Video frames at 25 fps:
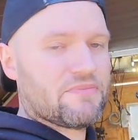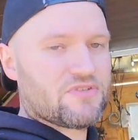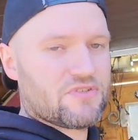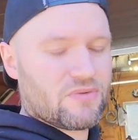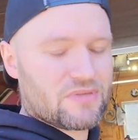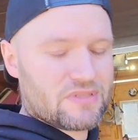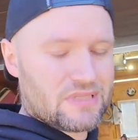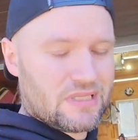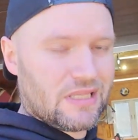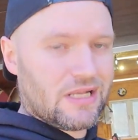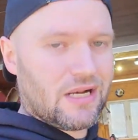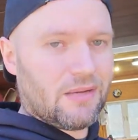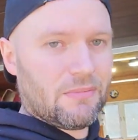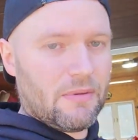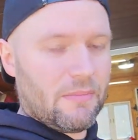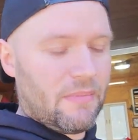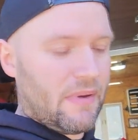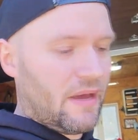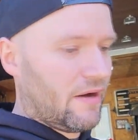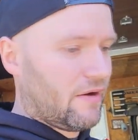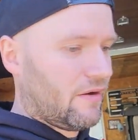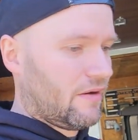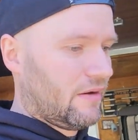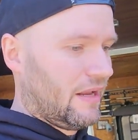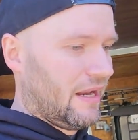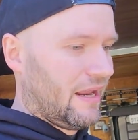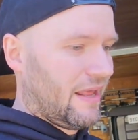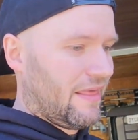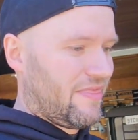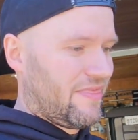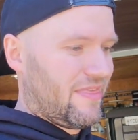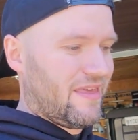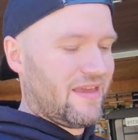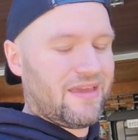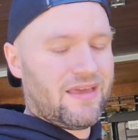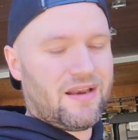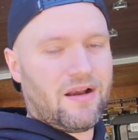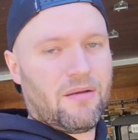So it's a little bit better and I
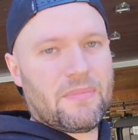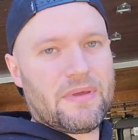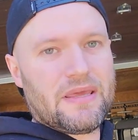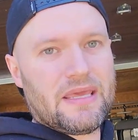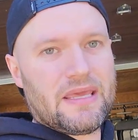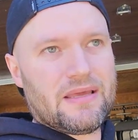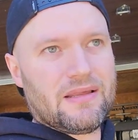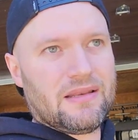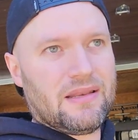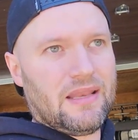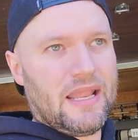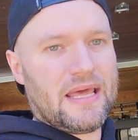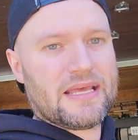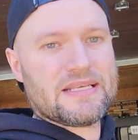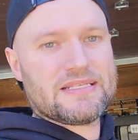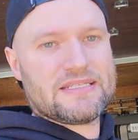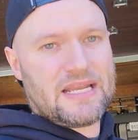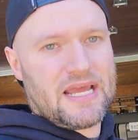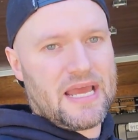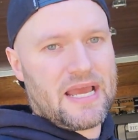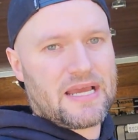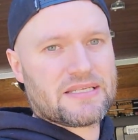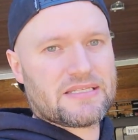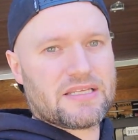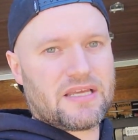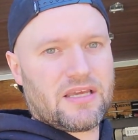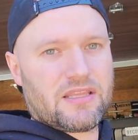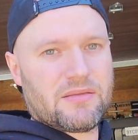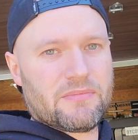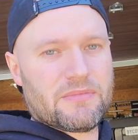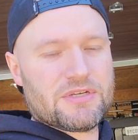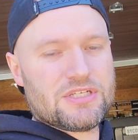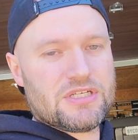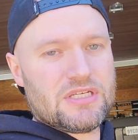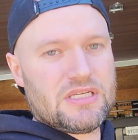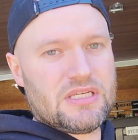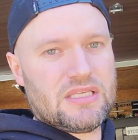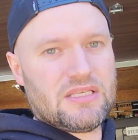think it'll be less taxing on the
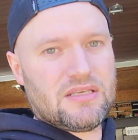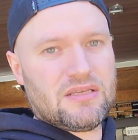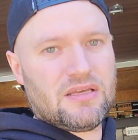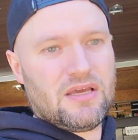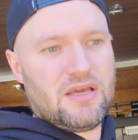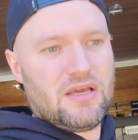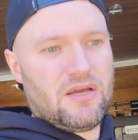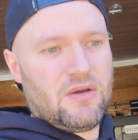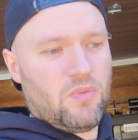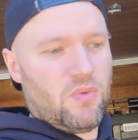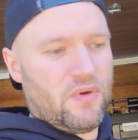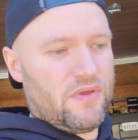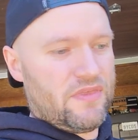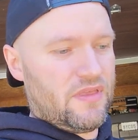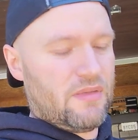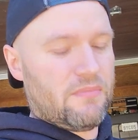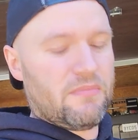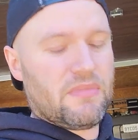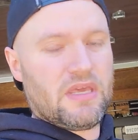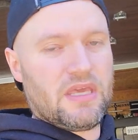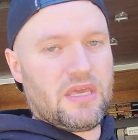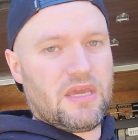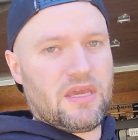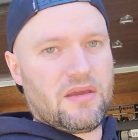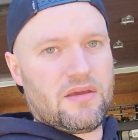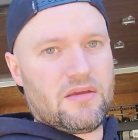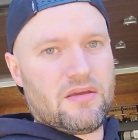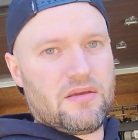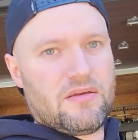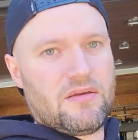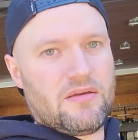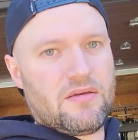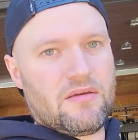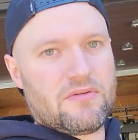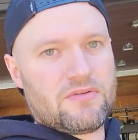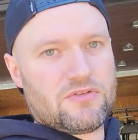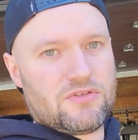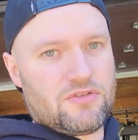machine with it being
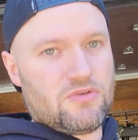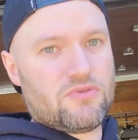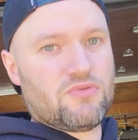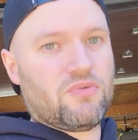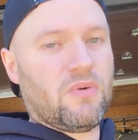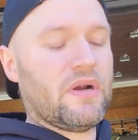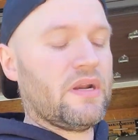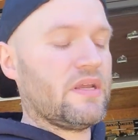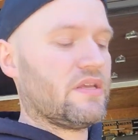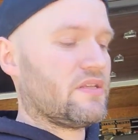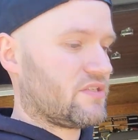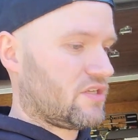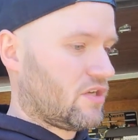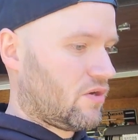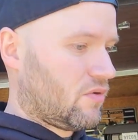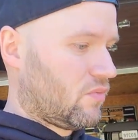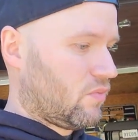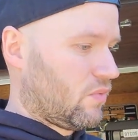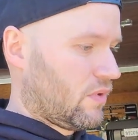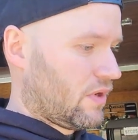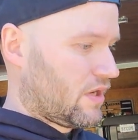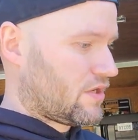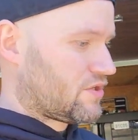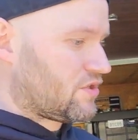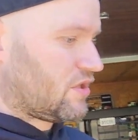220. So we're gonna